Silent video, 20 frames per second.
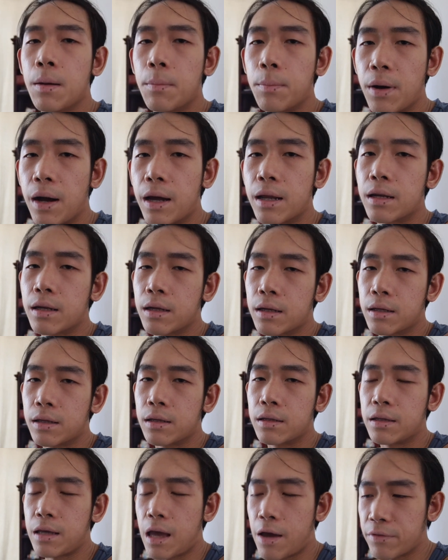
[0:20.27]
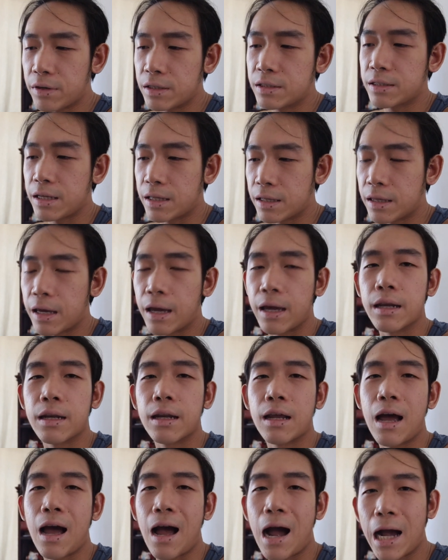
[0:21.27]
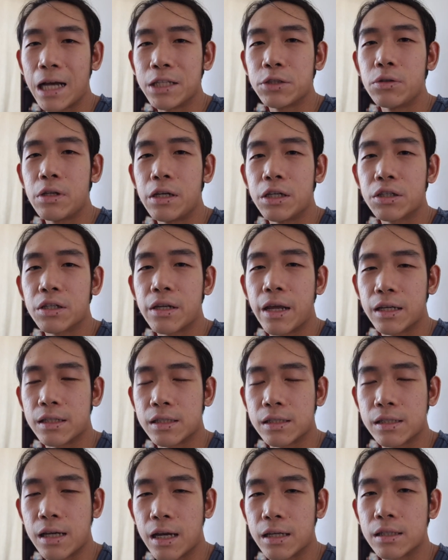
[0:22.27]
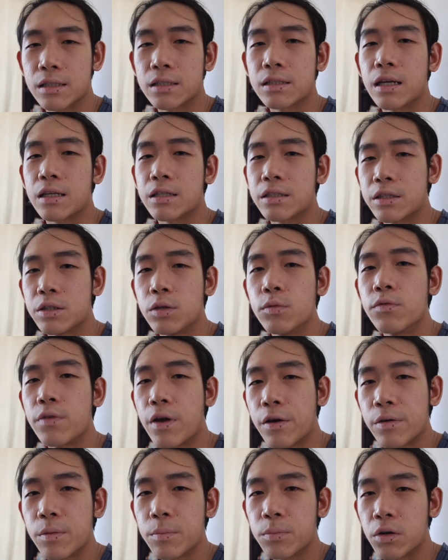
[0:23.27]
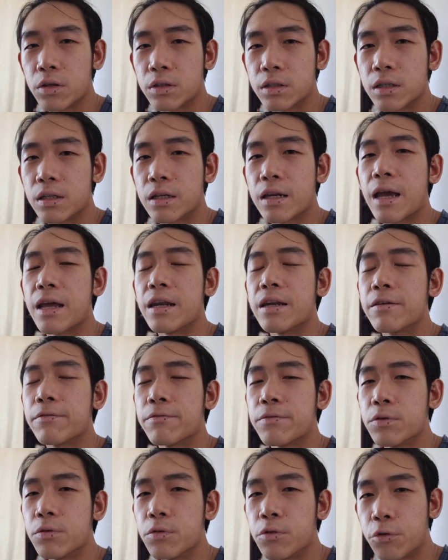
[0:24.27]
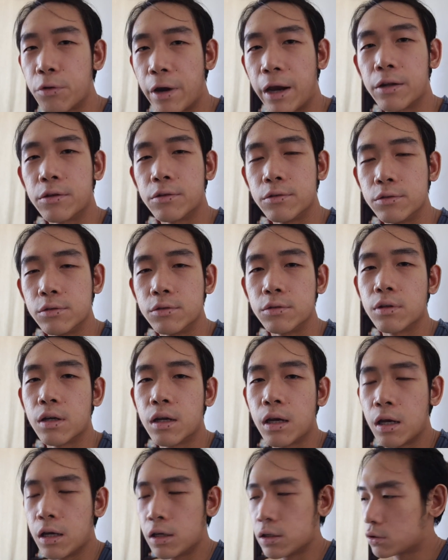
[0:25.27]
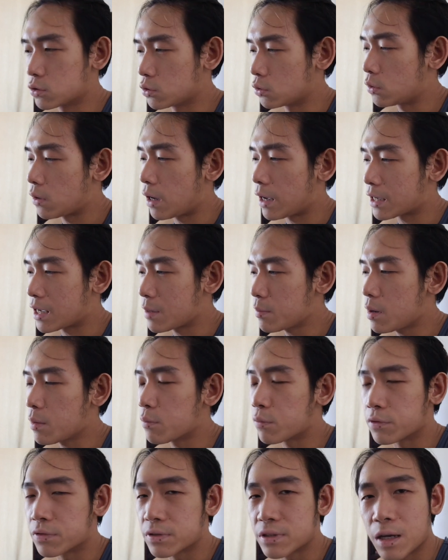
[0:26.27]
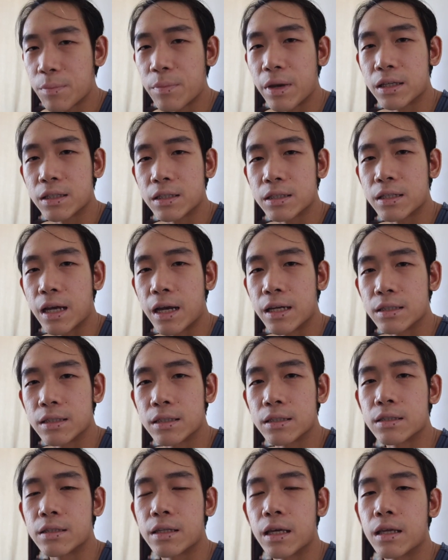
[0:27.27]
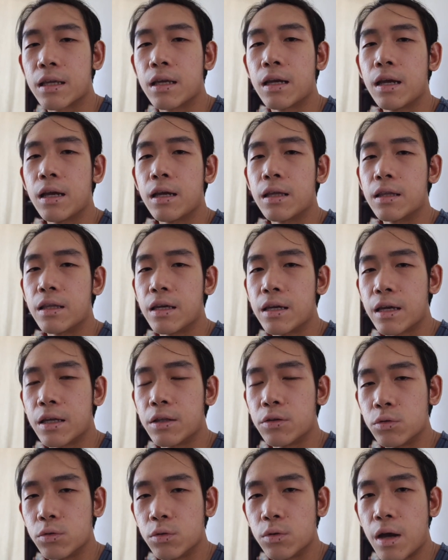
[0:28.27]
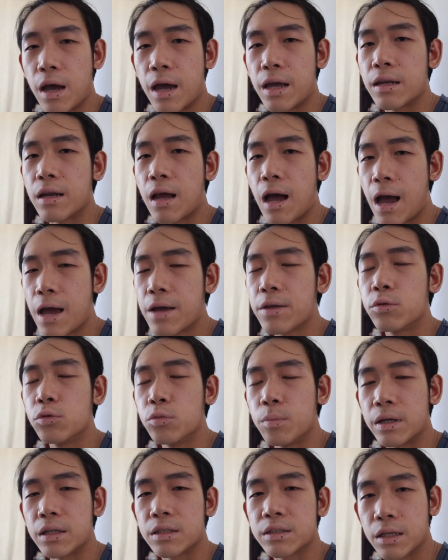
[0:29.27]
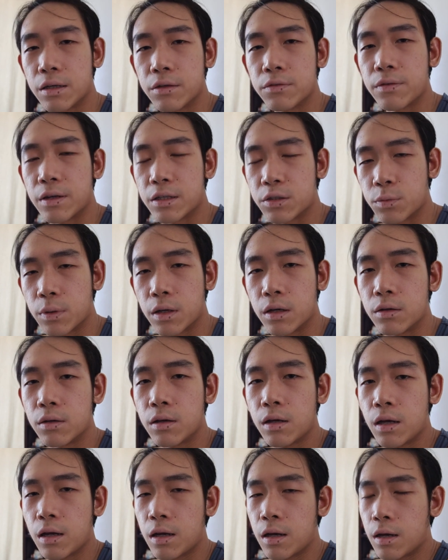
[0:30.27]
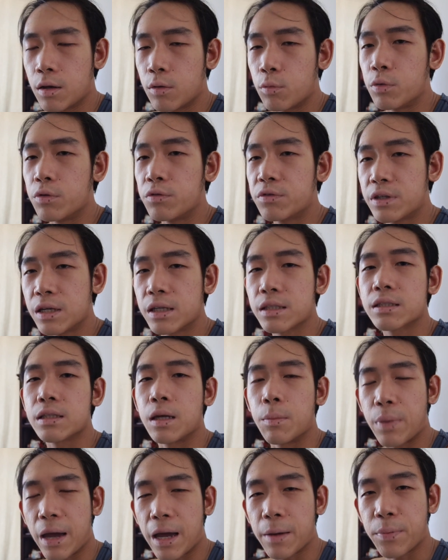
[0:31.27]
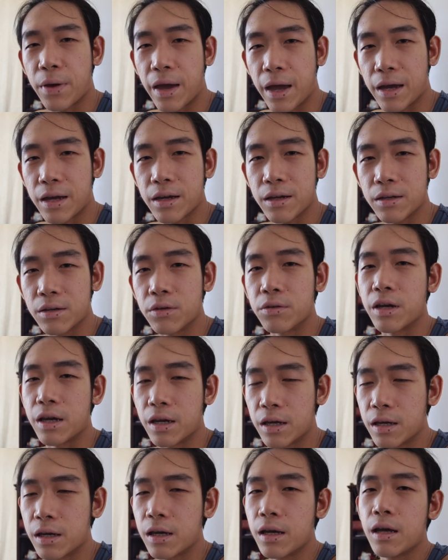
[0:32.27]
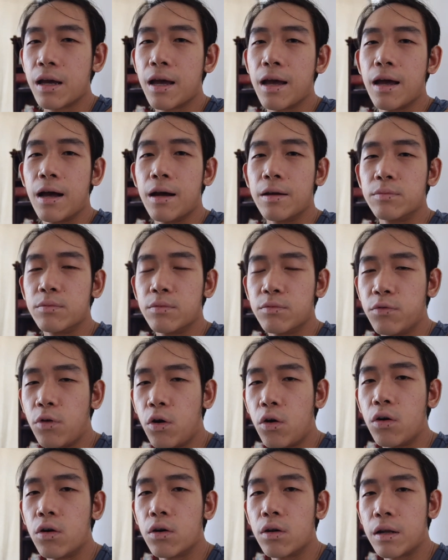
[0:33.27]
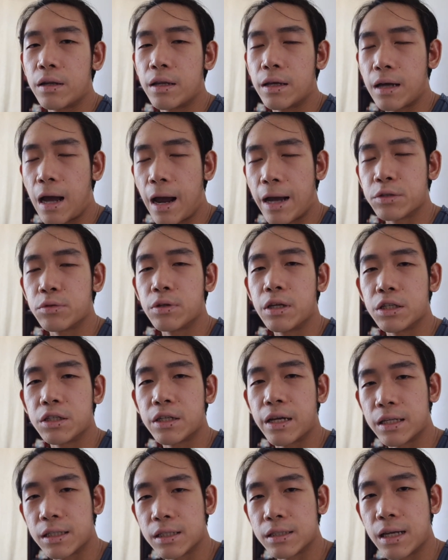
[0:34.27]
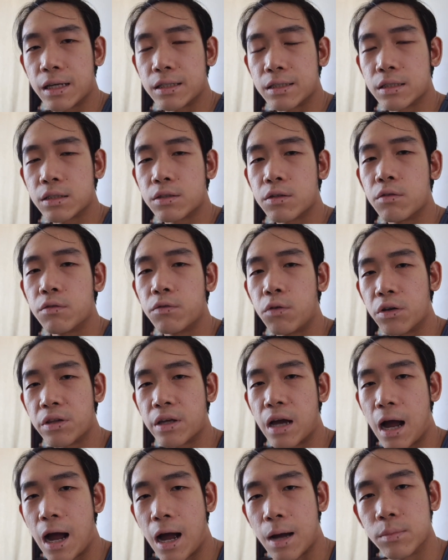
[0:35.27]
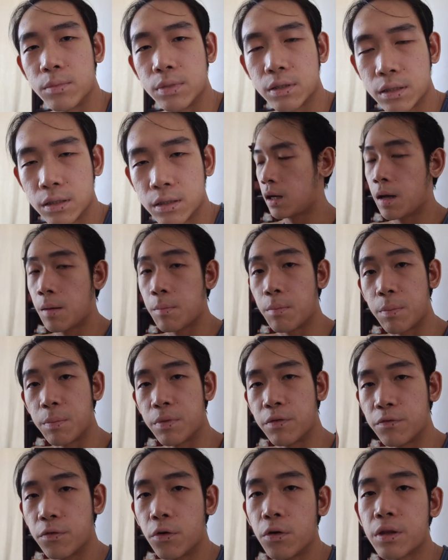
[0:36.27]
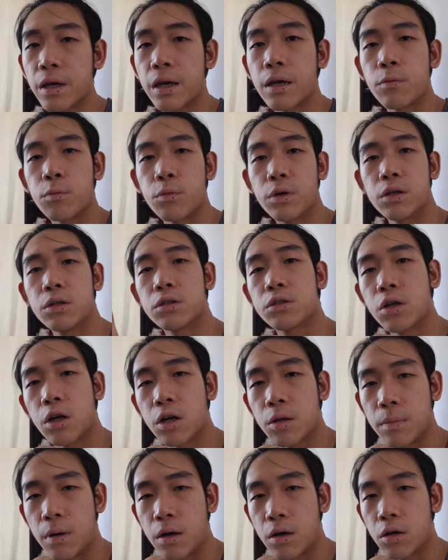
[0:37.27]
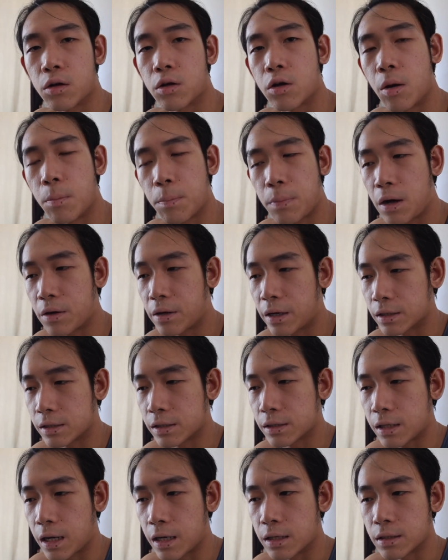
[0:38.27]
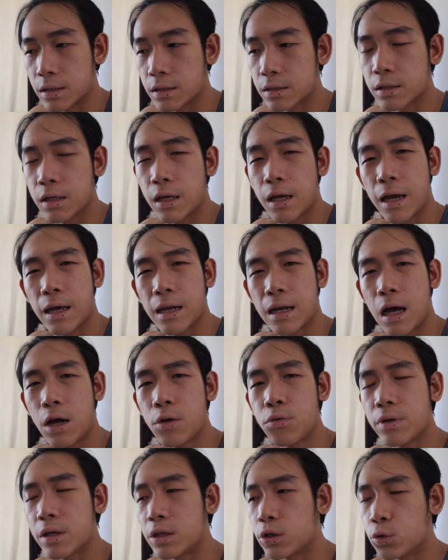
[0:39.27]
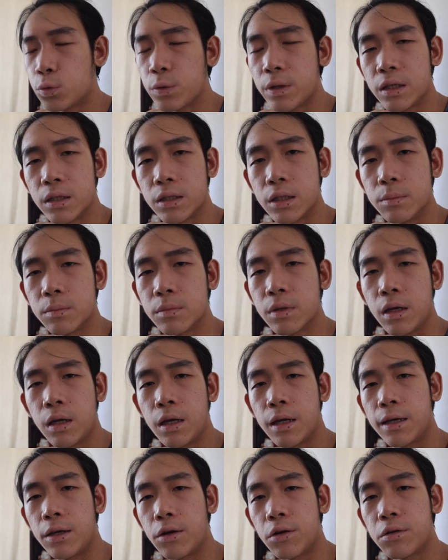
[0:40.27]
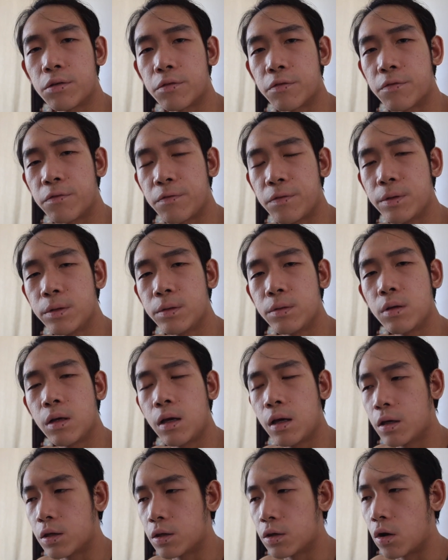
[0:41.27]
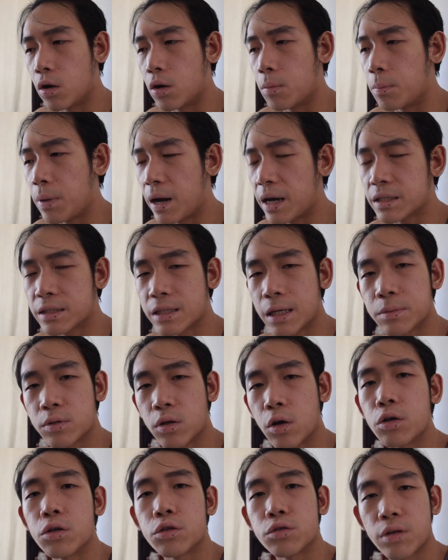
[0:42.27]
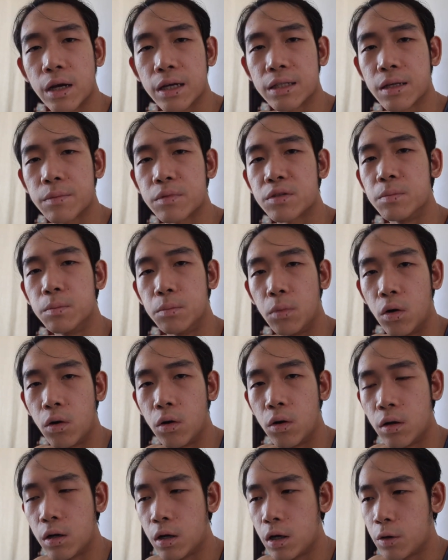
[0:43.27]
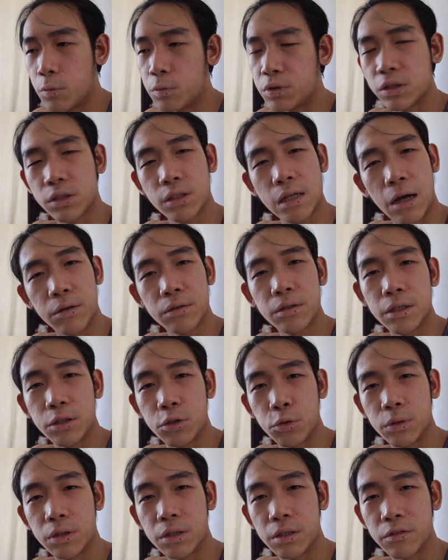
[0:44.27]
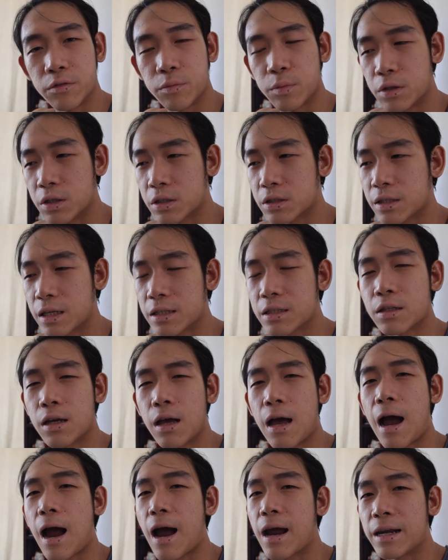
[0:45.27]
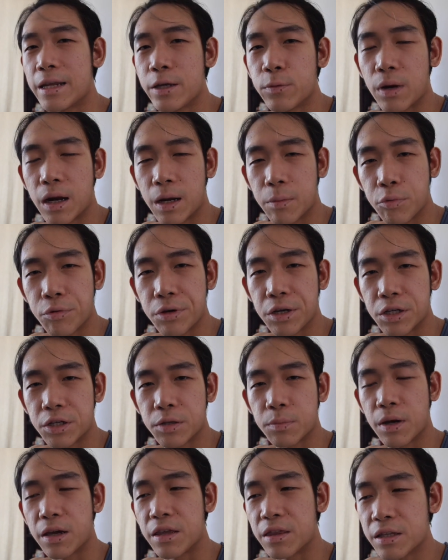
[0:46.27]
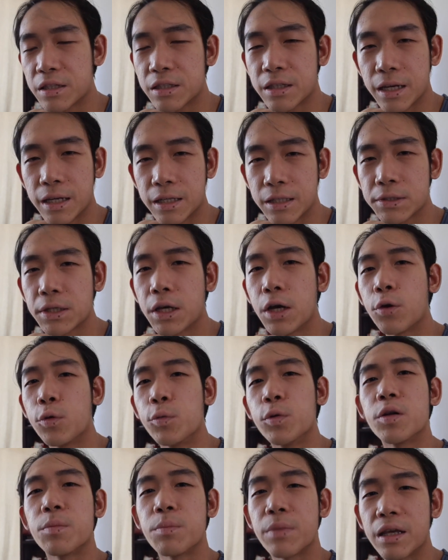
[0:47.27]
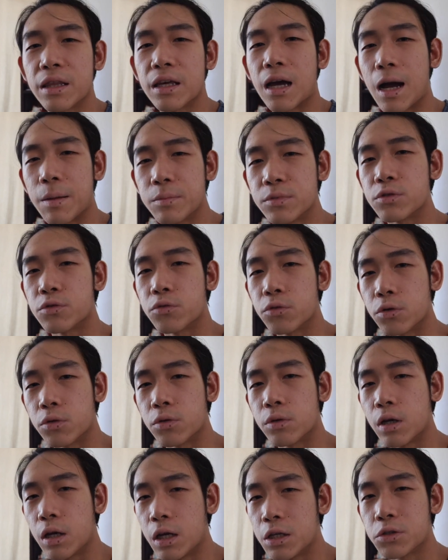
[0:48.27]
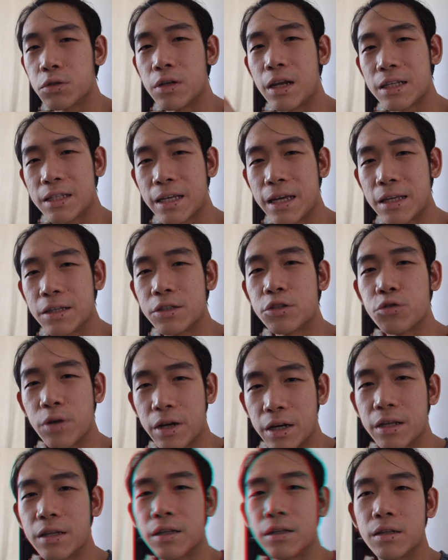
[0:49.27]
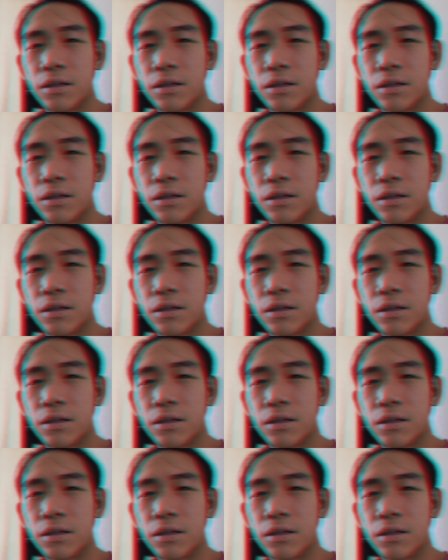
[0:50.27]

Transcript: But having said that, isolation exercises are still very important and feel great to do. So I came up with some exercises that they can do, and I do myself as well, with just a backpack, okay, for the isolation exercises for their arms. But before that, we're going to talk about compound exercises and how you can tweak them in order to feel your biceps or your triceps more, which is counterintuitive because that's hardly what I preach. But in this case, we want to make the arms grow. So let's head straight in.